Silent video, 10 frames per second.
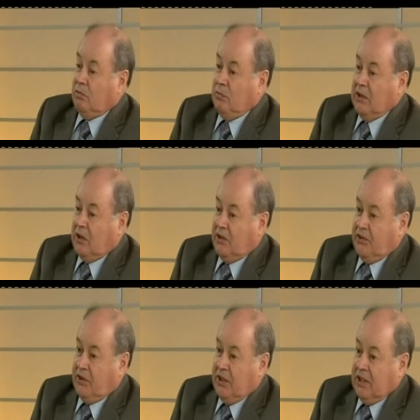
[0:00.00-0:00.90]
be
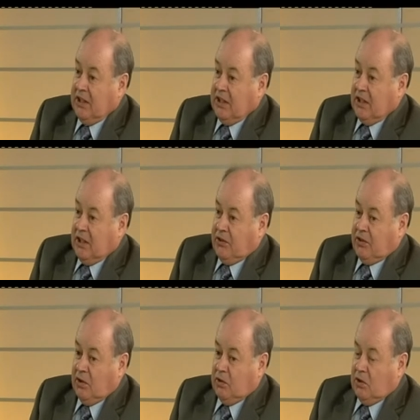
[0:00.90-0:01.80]
constant.
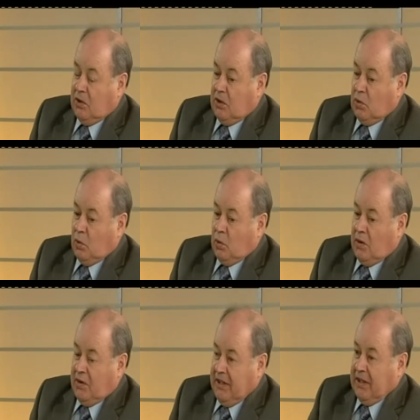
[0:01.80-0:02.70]
So
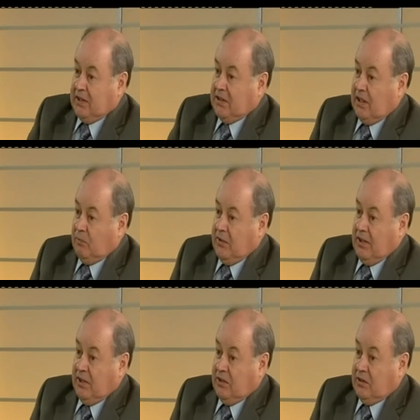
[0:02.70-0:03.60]
the next step
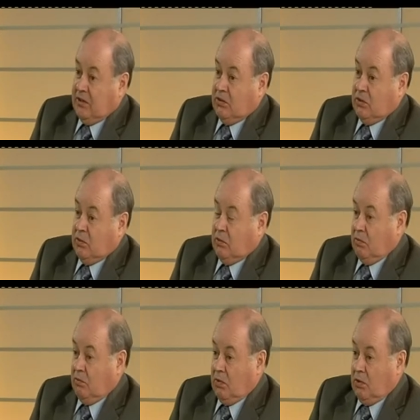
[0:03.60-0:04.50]
then is to do
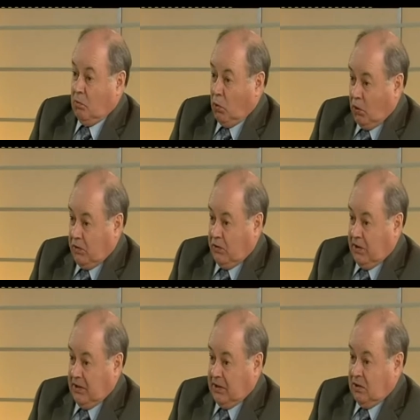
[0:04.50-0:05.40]
more
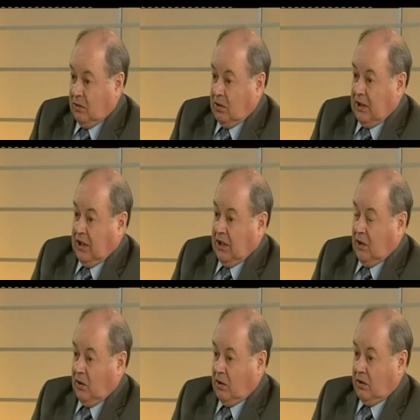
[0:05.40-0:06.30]
drilling
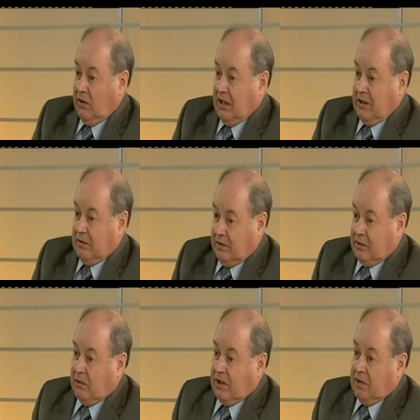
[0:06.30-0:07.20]
along the
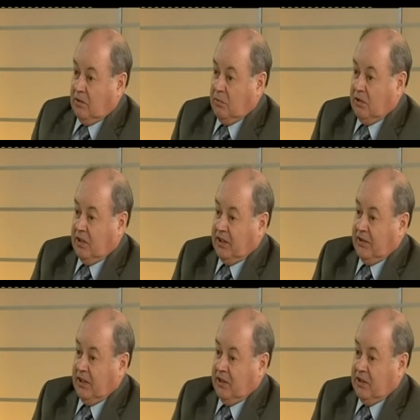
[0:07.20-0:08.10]
strike of the
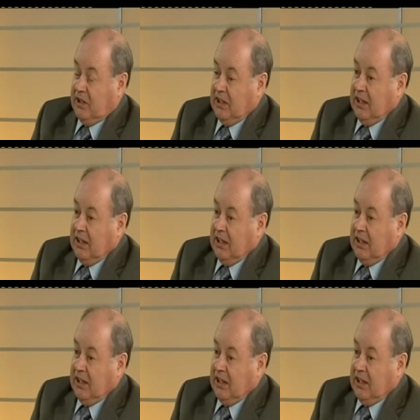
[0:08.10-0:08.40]
mineralisation,